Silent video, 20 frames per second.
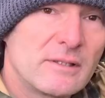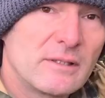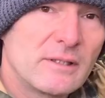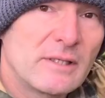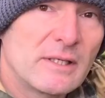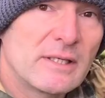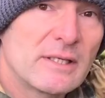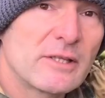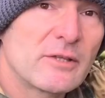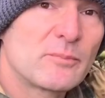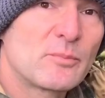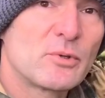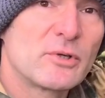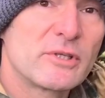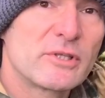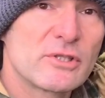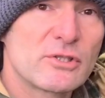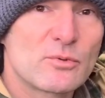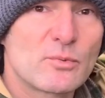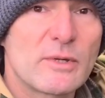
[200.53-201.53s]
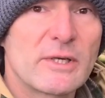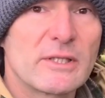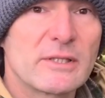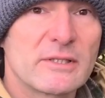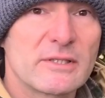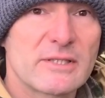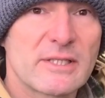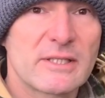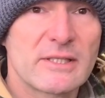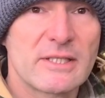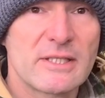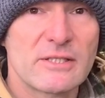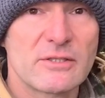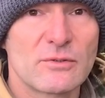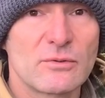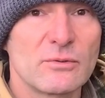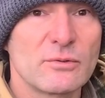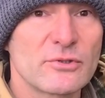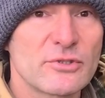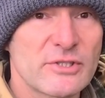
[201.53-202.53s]
Another point as well is that these are
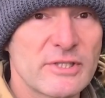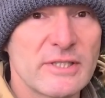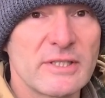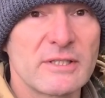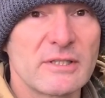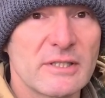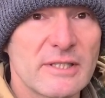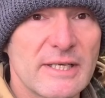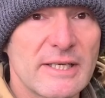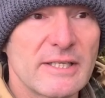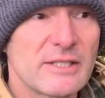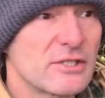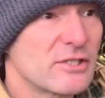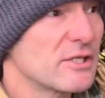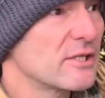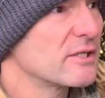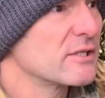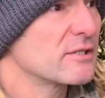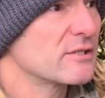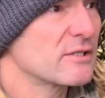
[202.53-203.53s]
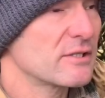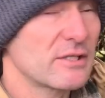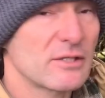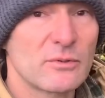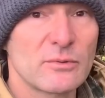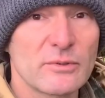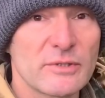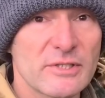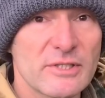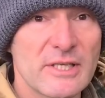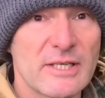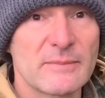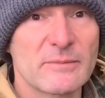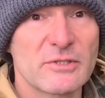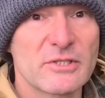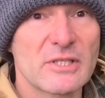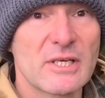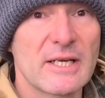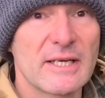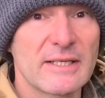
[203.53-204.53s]
all single age, so they're all the same
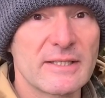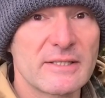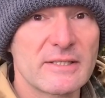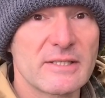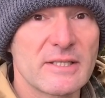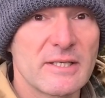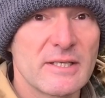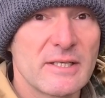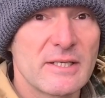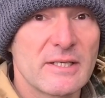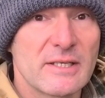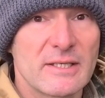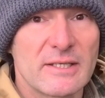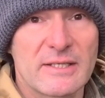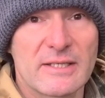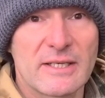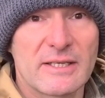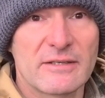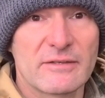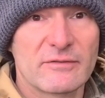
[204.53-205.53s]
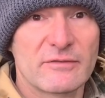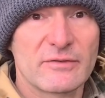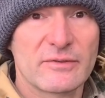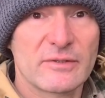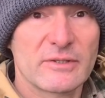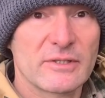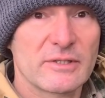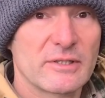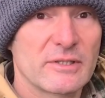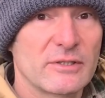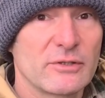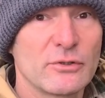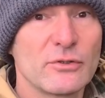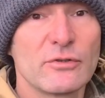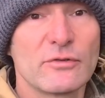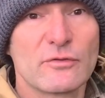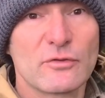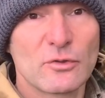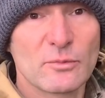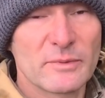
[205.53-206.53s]
size and have a
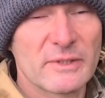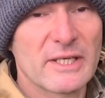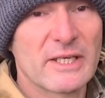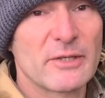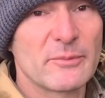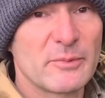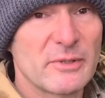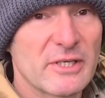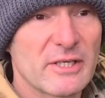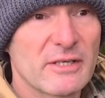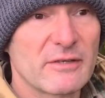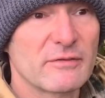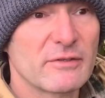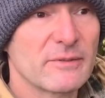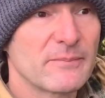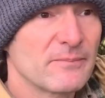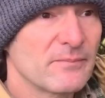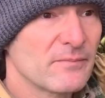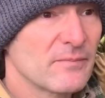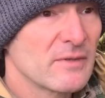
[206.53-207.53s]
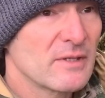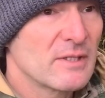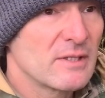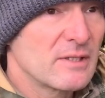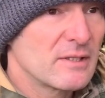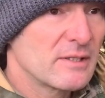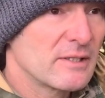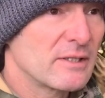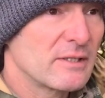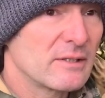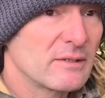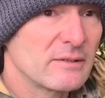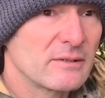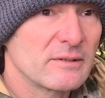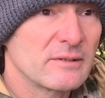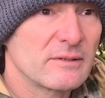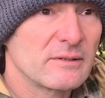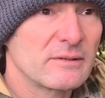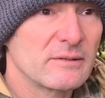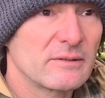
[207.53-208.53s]
uniform canopy cover. Now,
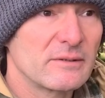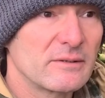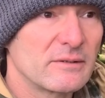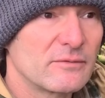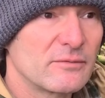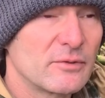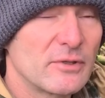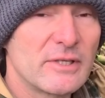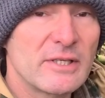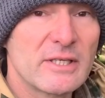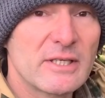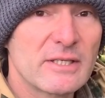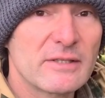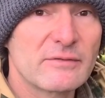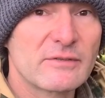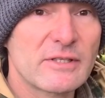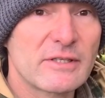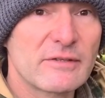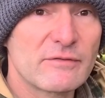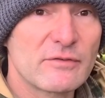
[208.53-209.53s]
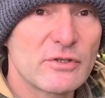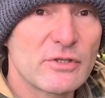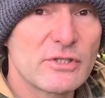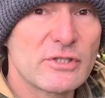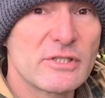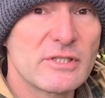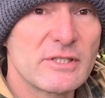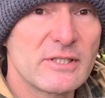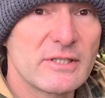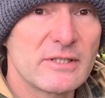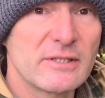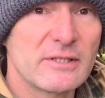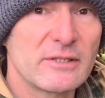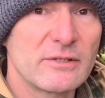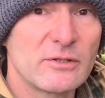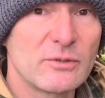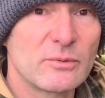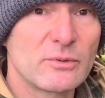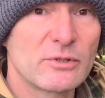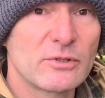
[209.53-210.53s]
for any kind of diversity,
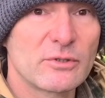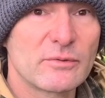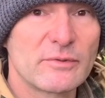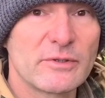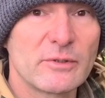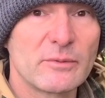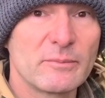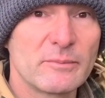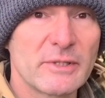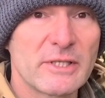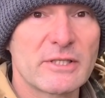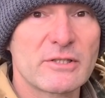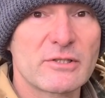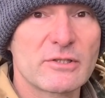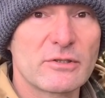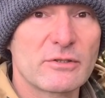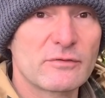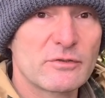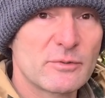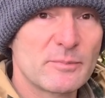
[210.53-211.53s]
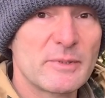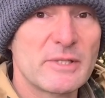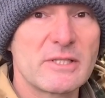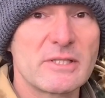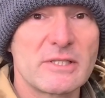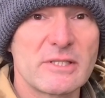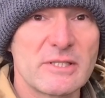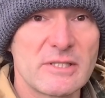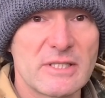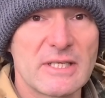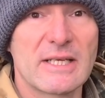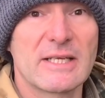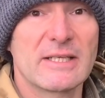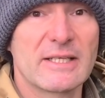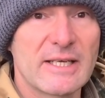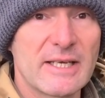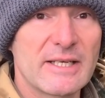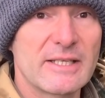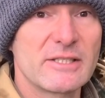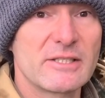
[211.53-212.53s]
you want a real mix of species and
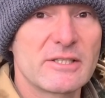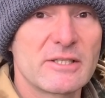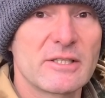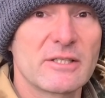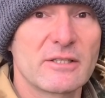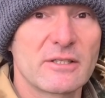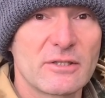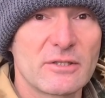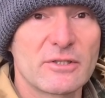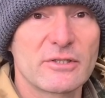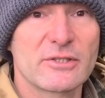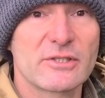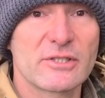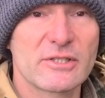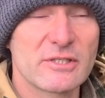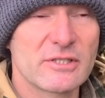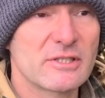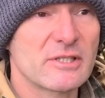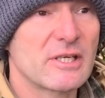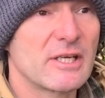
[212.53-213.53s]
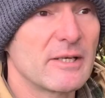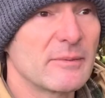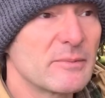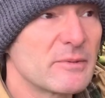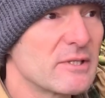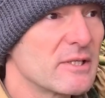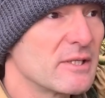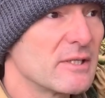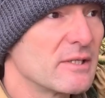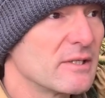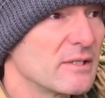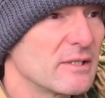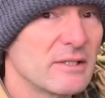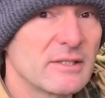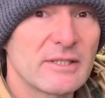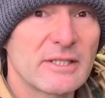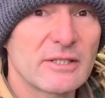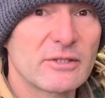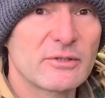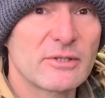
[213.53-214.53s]
age classes and types,
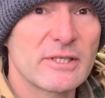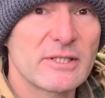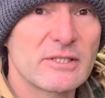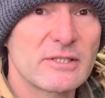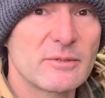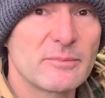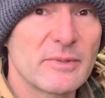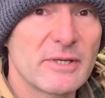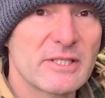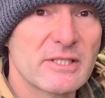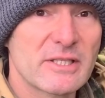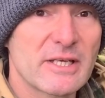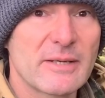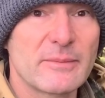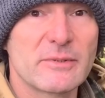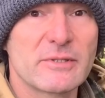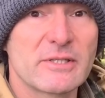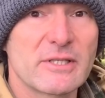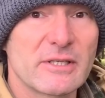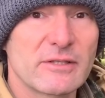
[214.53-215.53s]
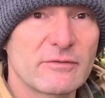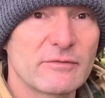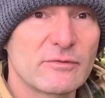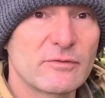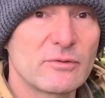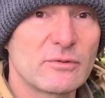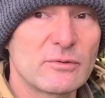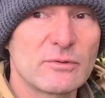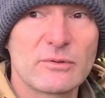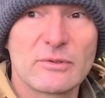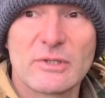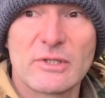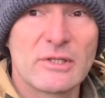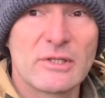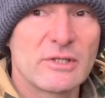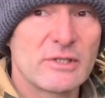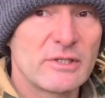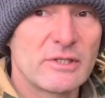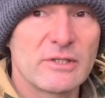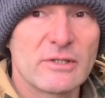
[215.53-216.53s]
and that creates the best habitat for
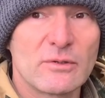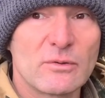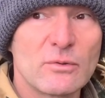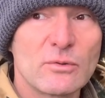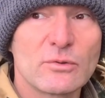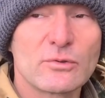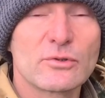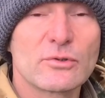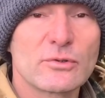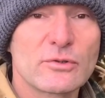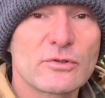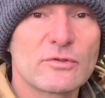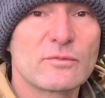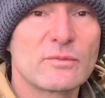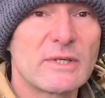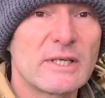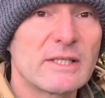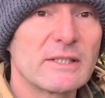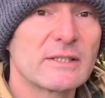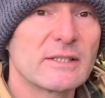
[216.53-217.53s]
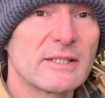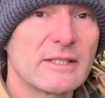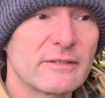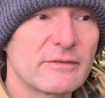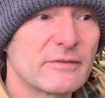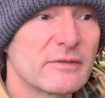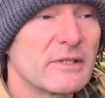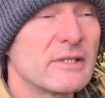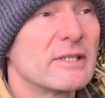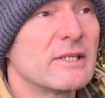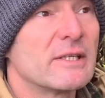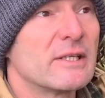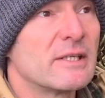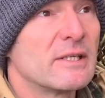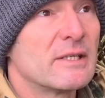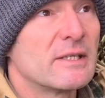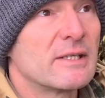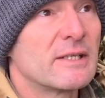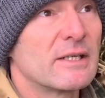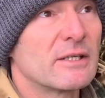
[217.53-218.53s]
all sorts of wildlife.
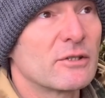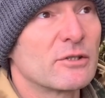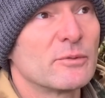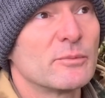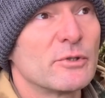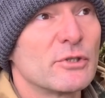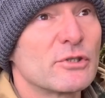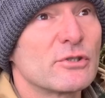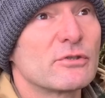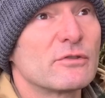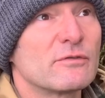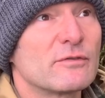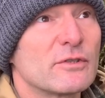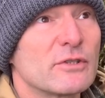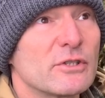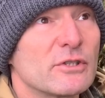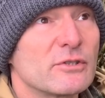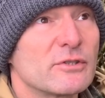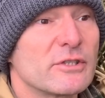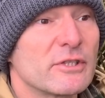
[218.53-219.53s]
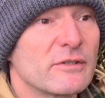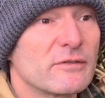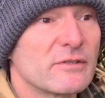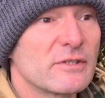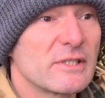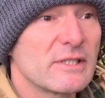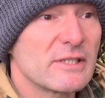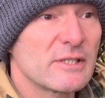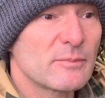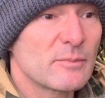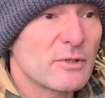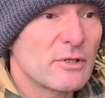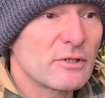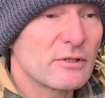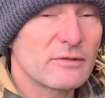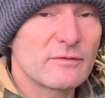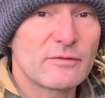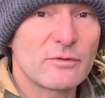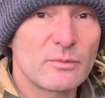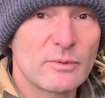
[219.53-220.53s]
Now, commercial forestry obviously is
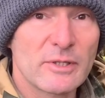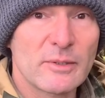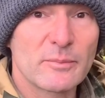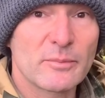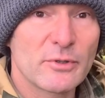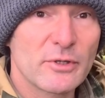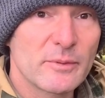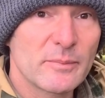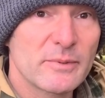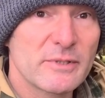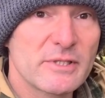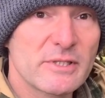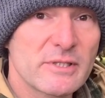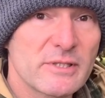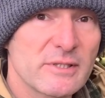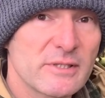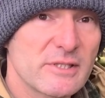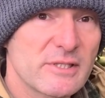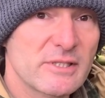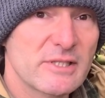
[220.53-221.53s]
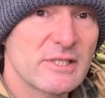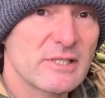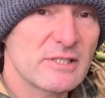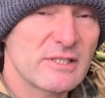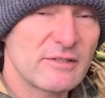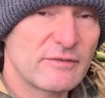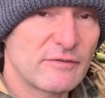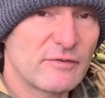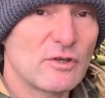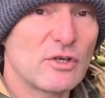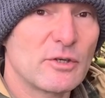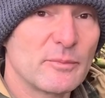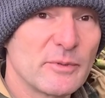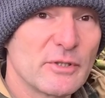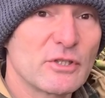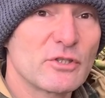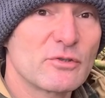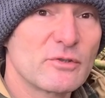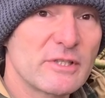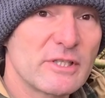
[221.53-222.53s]
planted for one purpose. It's essentially
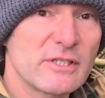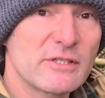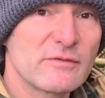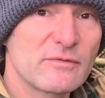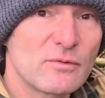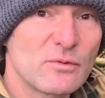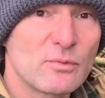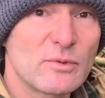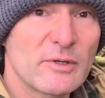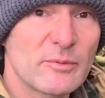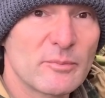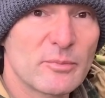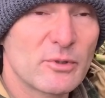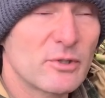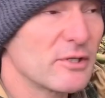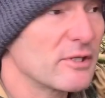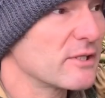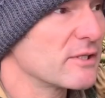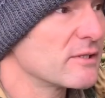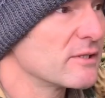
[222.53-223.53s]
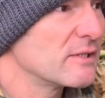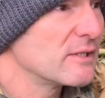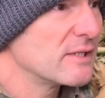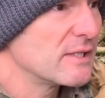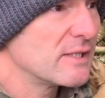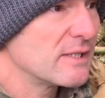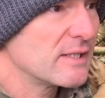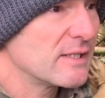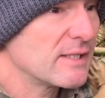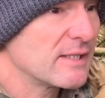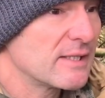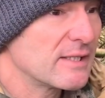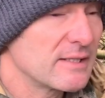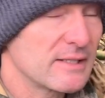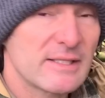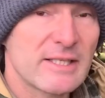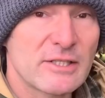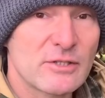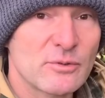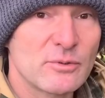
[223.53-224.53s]
farming trees for one product,
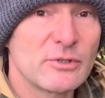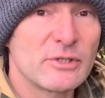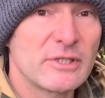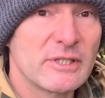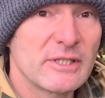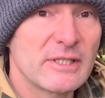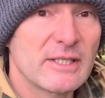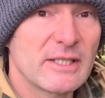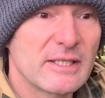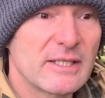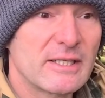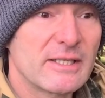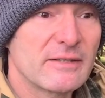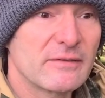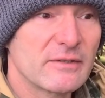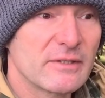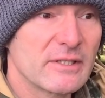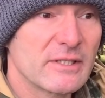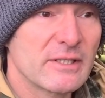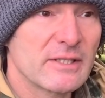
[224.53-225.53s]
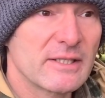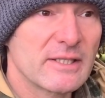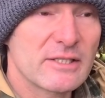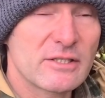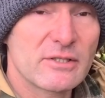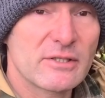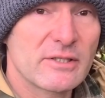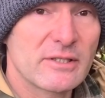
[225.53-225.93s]
and that's all you're going to get out of it. And that's